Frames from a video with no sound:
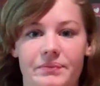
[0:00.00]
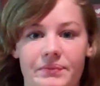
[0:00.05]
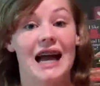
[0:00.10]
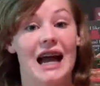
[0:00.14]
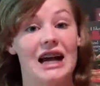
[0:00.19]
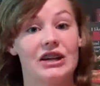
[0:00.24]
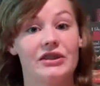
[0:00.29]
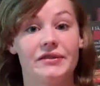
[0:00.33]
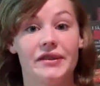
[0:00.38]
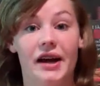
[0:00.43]

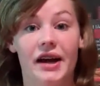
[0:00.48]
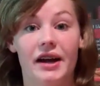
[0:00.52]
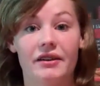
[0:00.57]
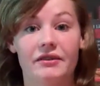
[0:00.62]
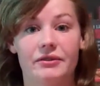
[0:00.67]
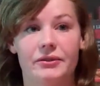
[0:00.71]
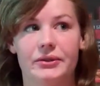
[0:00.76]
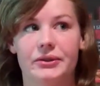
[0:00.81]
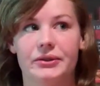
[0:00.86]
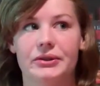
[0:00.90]

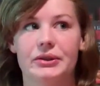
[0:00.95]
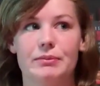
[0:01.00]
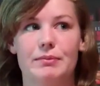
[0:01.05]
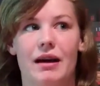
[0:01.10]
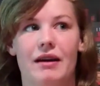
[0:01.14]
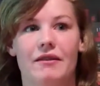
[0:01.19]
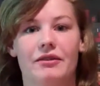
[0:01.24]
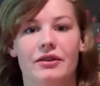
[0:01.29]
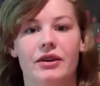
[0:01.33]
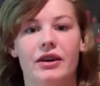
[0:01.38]
Zakharov, or
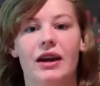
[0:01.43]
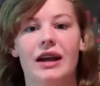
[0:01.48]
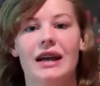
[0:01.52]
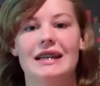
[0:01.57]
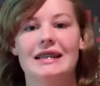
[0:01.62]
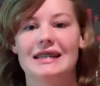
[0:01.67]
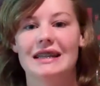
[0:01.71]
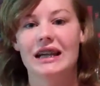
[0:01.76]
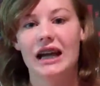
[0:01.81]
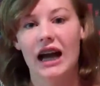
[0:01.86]
whomever,
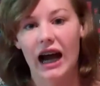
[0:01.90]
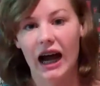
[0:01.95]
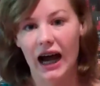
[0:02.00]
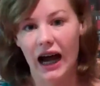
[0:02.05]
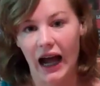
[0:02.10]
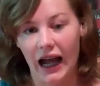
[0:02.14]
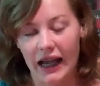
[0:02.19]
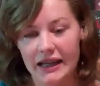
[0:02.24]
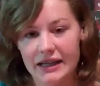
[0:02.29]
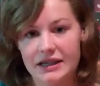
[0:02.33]
is
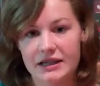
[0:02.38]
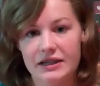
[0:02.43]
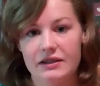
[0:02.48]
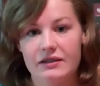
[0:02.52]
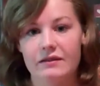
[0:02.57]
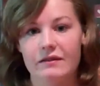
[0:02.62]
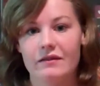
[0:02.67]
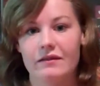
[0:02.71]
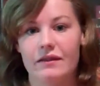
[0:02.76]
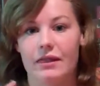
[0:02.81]
kind
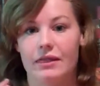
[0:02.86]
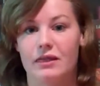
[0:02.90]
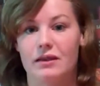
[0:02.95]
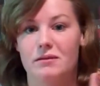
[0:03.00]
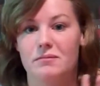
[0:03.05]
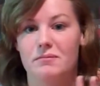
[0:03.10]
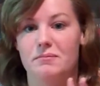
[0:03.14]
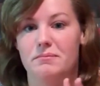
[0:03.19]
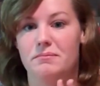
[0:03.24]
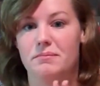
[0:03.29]
of
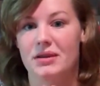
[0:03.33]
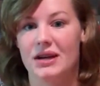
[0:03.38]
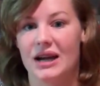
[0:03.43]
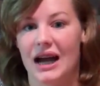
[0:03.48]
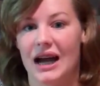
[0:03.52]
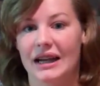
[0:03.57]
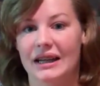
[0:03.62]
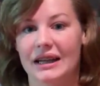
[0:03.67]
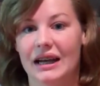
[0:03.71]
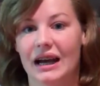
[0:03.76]
the
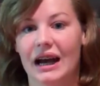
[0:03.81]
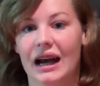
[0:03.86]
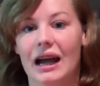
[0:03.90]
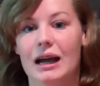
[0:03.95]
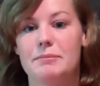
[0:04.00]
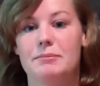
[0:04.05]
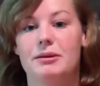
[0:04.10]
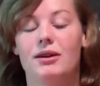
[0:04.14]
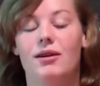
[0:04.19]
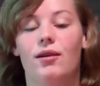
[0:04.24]
bad
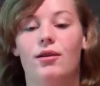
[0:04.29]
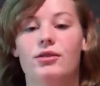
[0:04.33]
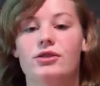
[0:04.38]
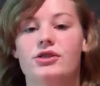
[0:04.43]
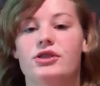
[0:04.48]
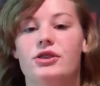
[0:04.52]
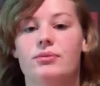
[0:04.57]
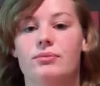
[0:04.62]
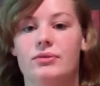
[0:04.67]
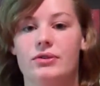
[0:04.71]
guy, but
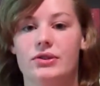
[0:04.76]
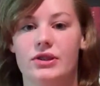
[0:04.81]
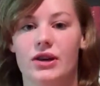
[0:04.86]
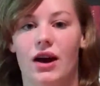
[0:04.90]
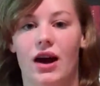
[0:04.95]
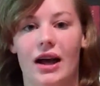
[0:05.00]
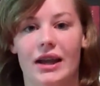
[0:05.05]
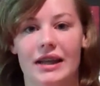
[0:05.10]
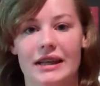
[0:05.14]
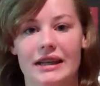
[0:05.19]
also not.